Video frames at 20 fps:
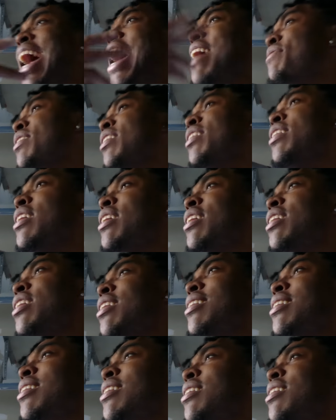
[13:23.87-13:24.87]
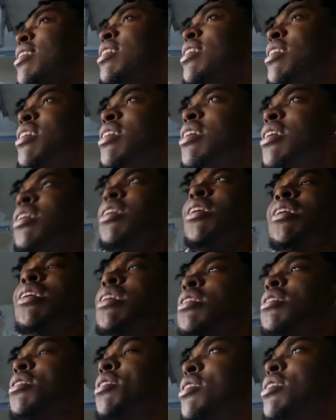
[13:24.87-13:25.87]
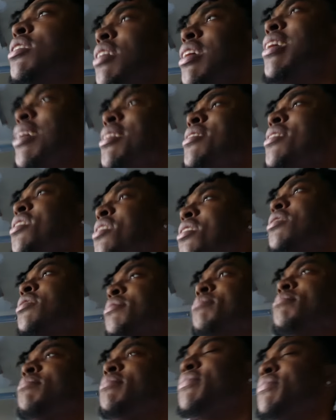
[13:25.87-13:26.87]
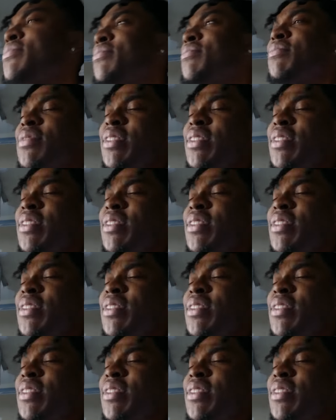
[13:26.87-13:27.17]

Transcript: oh, to... okay. Oh, it's fine. I'll see you later. You have a nice day.